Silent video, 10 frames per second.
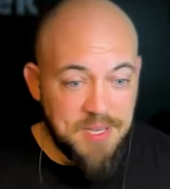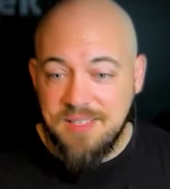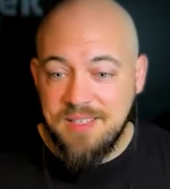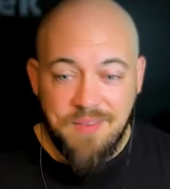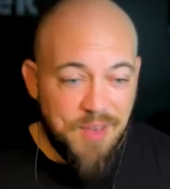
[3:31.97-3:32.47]

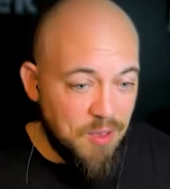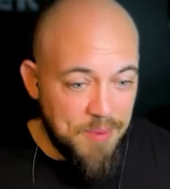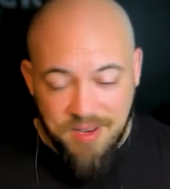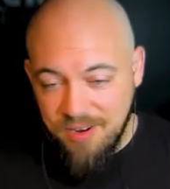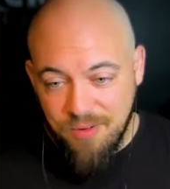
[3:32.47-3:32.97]
business
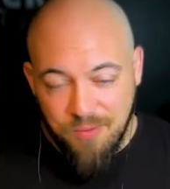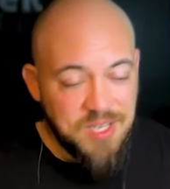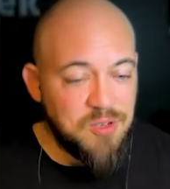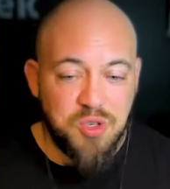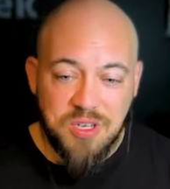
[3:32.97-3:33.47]
development and our
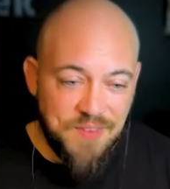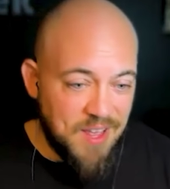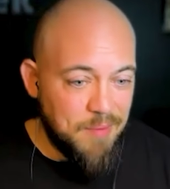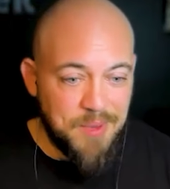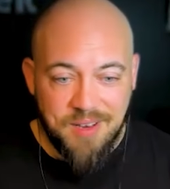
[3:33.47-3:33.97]
research and
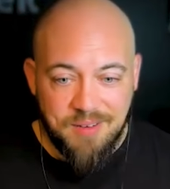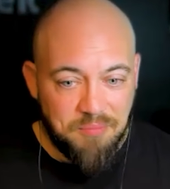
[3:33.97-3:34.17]
development